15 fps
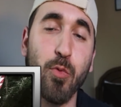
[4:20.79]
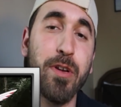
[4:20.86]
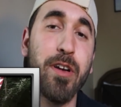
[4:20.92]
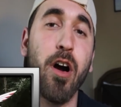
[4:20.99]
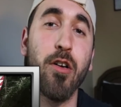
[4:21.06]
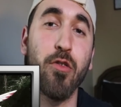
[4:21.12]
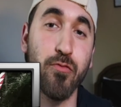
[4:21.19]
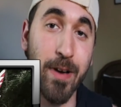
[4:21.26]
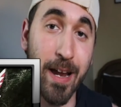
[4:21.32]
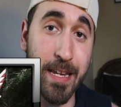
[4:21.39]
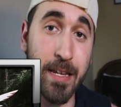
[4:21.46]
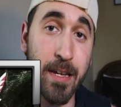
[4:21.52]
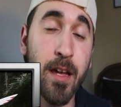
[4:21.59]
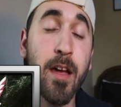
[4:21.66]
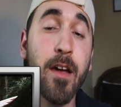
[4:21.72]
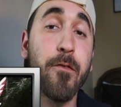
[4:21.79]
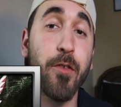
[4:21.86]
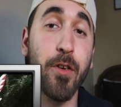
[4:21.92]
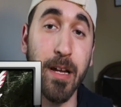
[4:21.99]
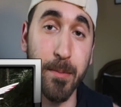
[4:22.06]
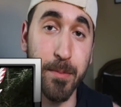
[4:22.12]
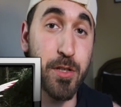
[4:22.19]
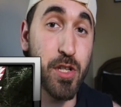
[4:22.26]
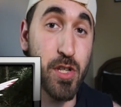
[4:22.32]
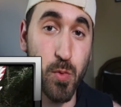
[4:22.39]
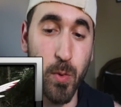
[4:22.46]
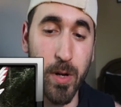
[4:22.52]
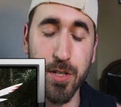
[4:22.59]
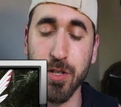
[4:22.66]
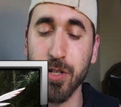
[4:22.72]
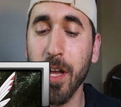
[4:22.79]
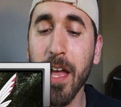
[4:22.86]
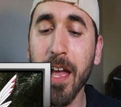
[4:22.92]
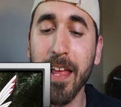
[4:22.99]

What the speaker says: We are ready for him to switch.